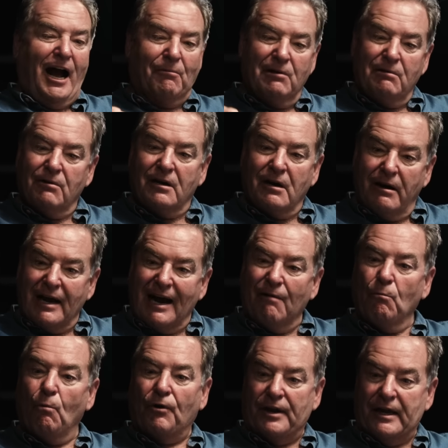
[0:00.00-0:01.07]
And we were going
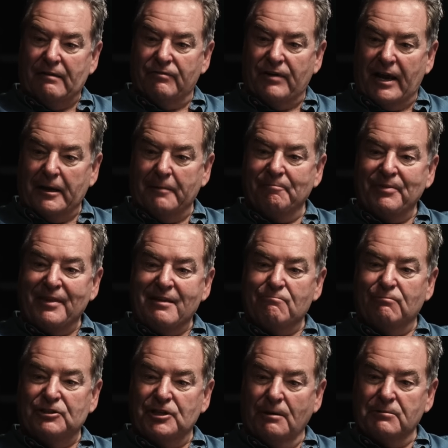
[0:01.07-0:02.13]
out one evening
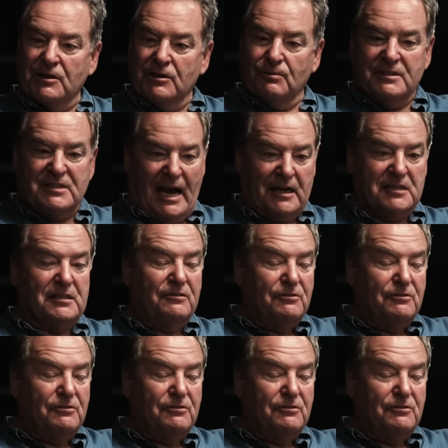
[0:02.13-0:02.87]
and we jumped into a taxi.